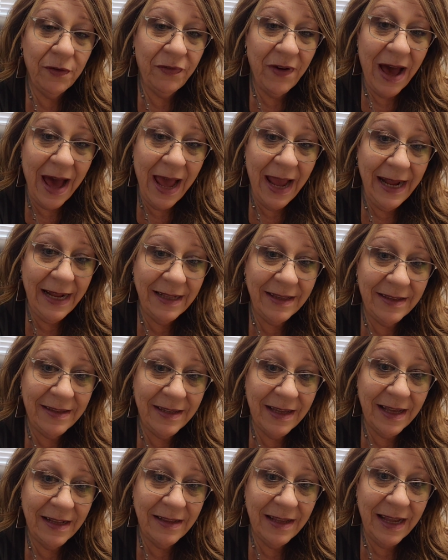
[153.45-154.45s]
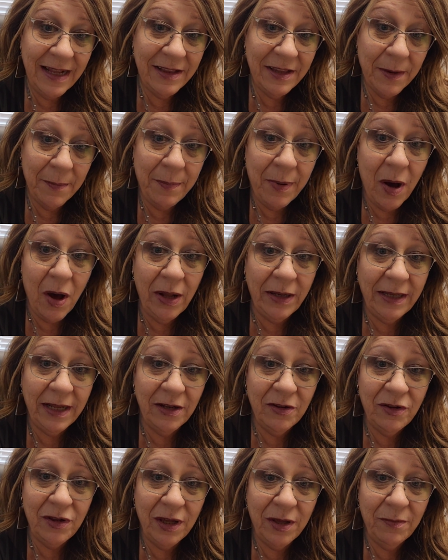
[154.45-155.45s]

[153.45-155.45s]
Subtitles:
of heights, it's a bondage.